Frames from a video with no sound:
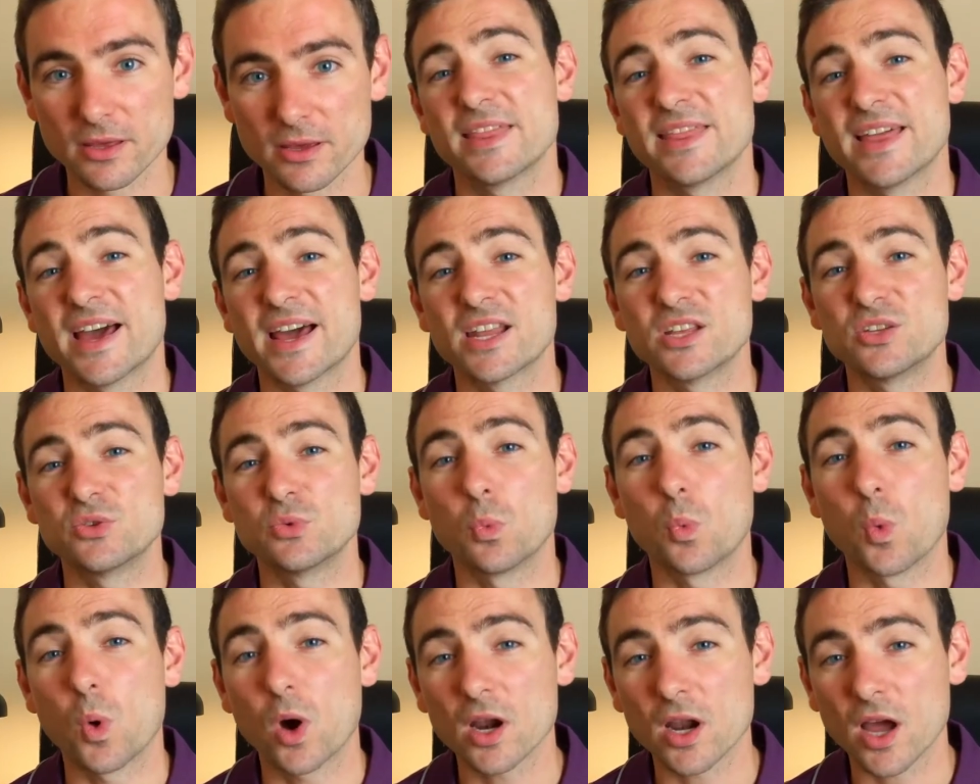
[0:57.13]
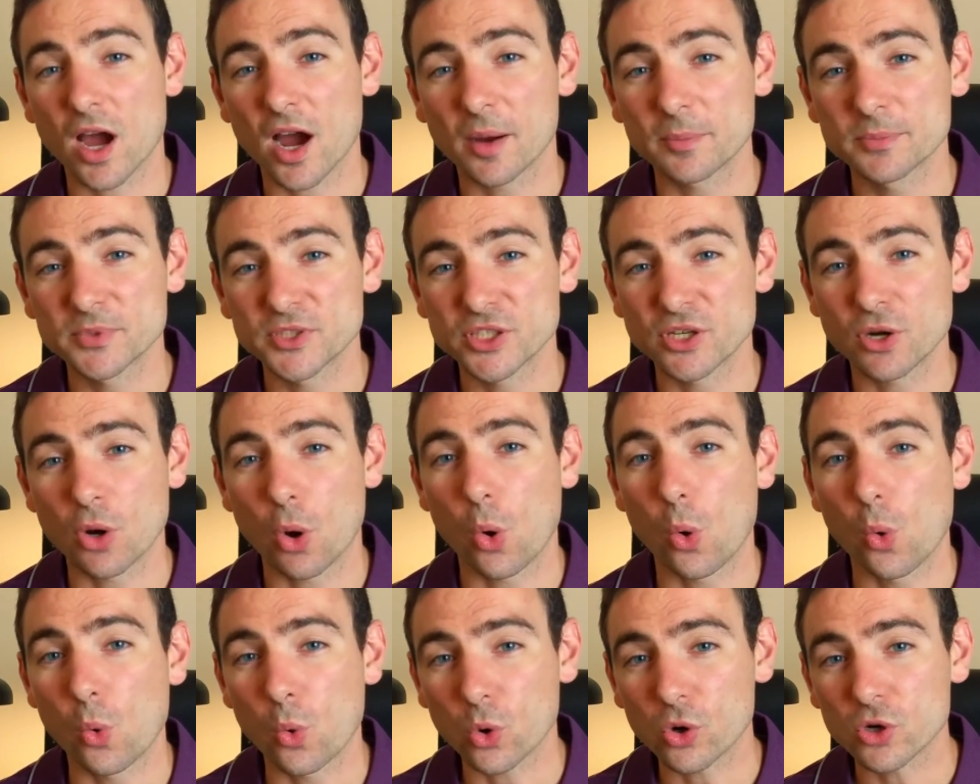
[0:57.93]
That is one option,
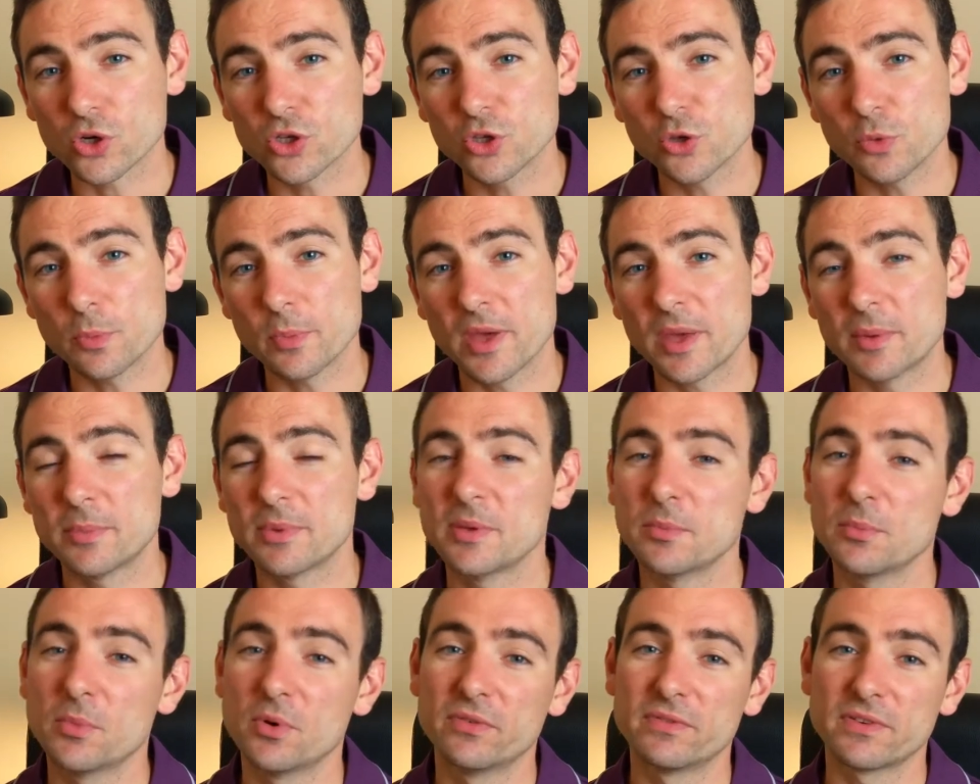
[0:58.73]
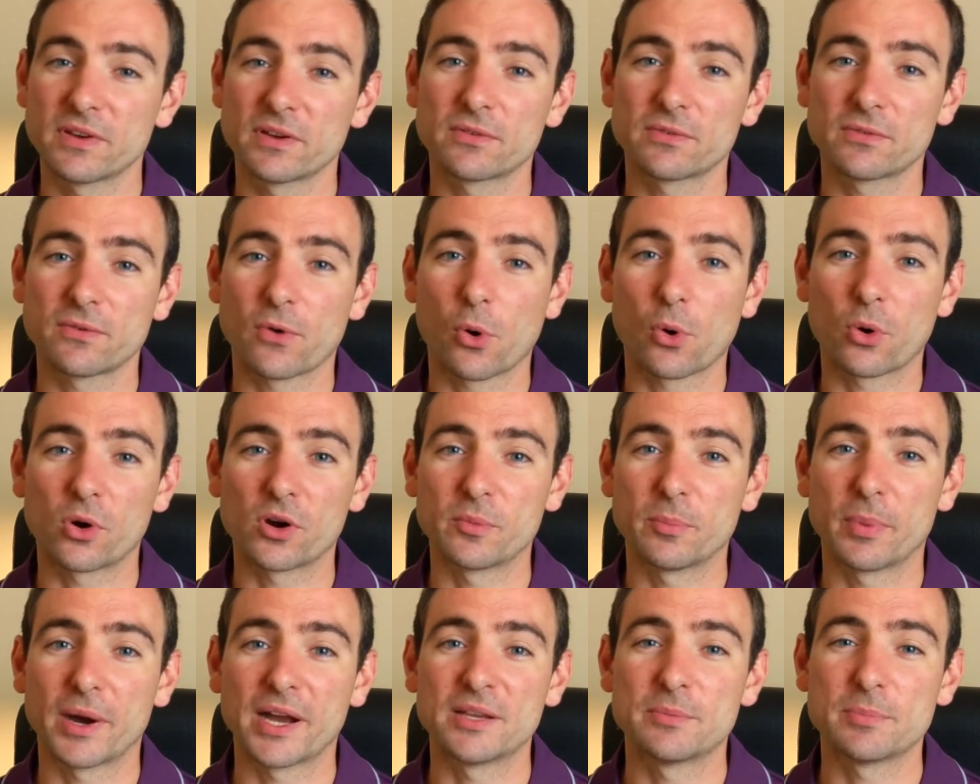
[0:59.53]
or you may be moving
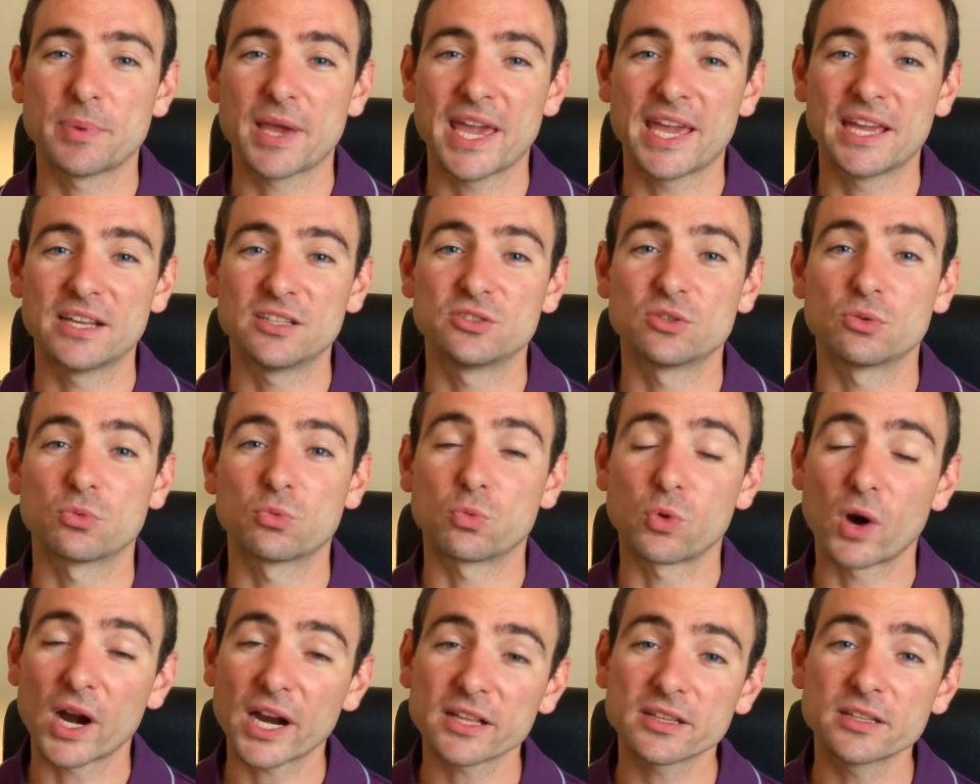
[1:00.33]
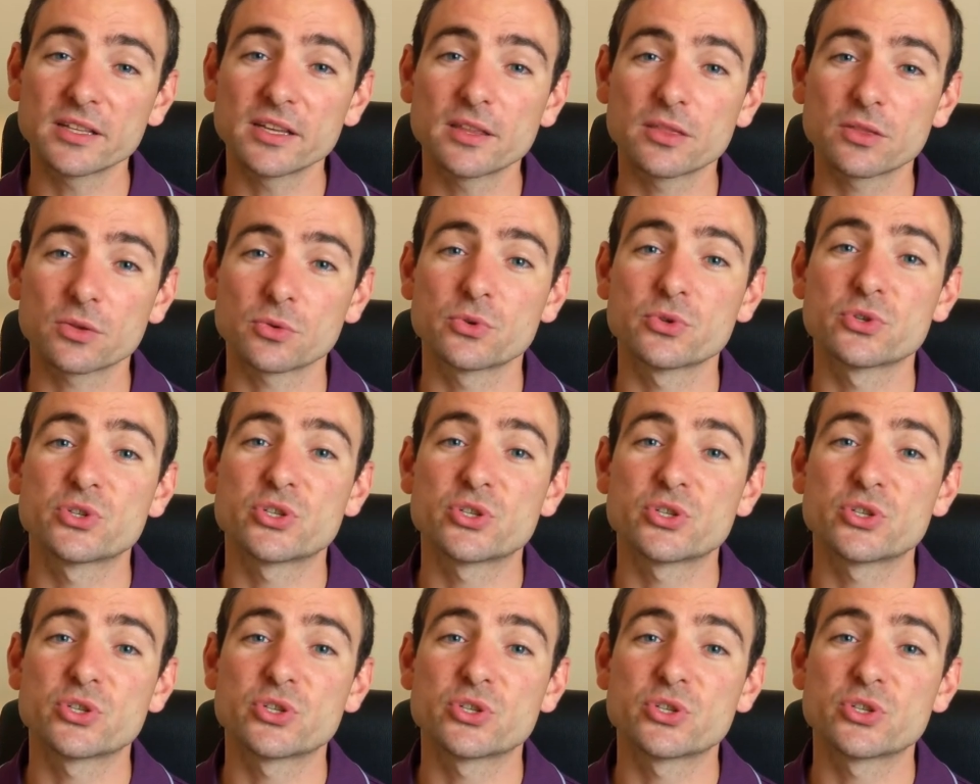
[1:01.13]
forward by paying directly through